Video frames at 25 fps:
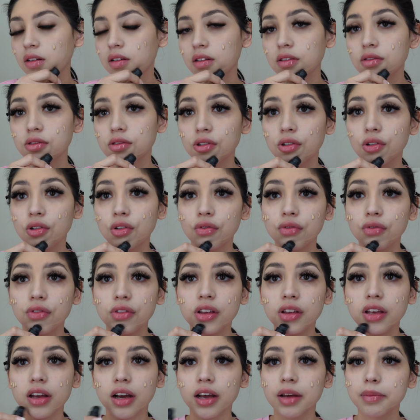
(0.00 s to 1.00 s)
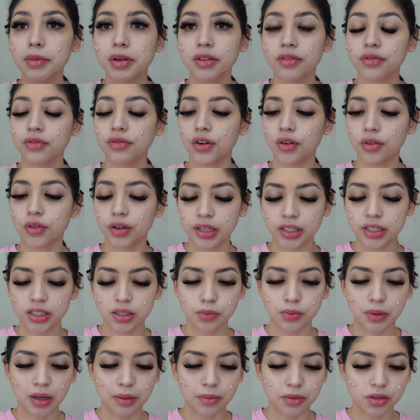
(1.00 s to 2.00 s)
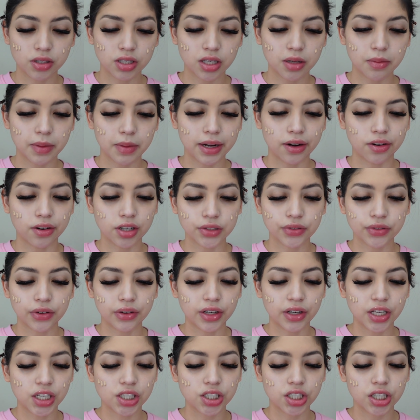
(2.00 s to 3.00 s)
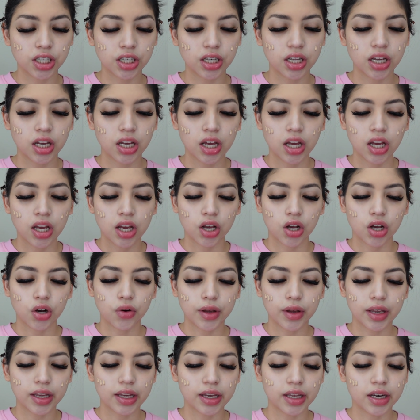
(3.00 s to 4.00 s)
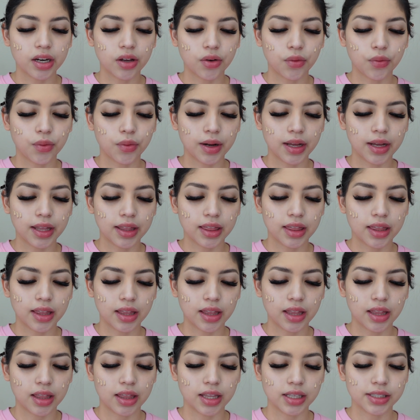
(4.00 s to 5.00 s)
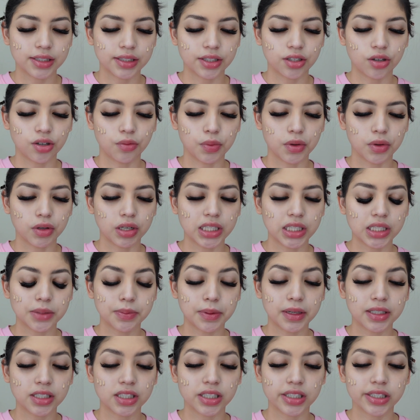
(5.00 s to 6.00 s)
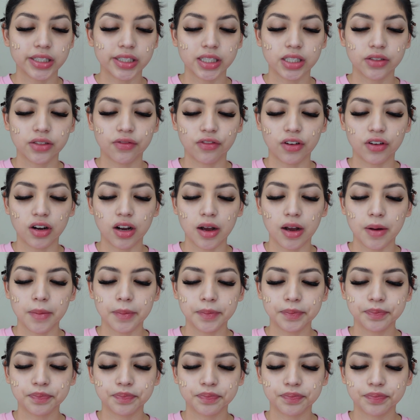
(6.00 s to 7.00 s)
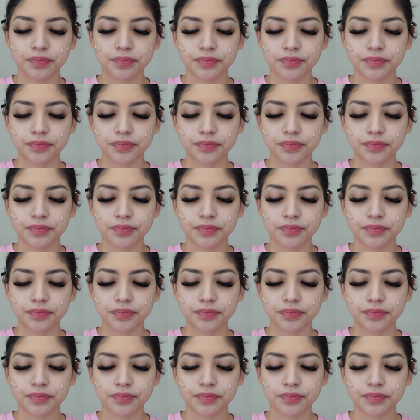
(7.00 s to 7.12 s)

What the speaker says: So hopefully I'm in focus, but I'm using my NARS foundation. Going in with this little beauty sponge. This is from